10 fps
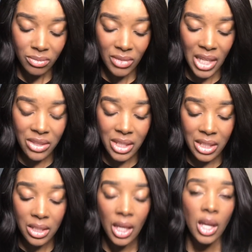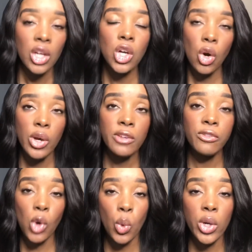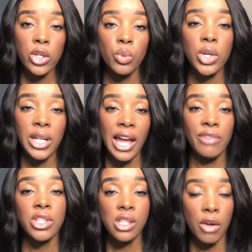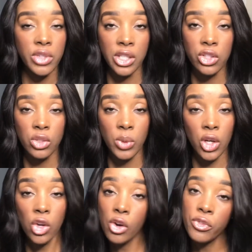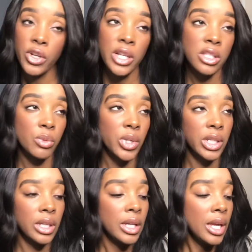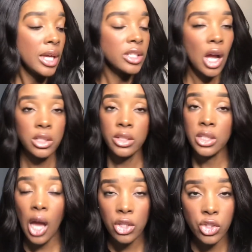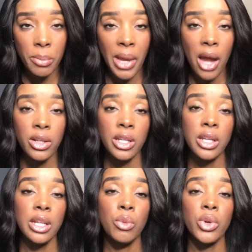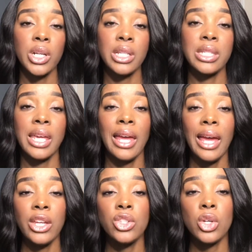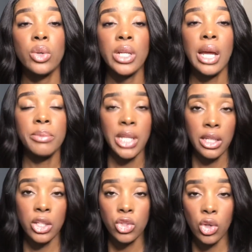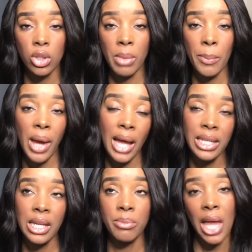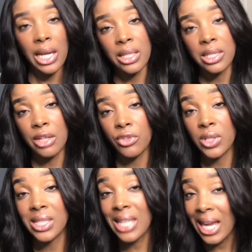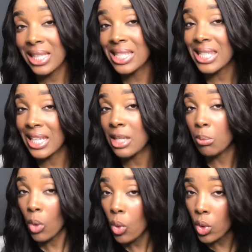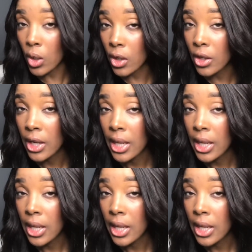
And then going forward, we're going to have these conversations with our girlfriends, and we're going to talk to the doctor about it, and we're going to say, hey, you know what? I'm taking control of my body. I'm not going to suffer in silence anymore.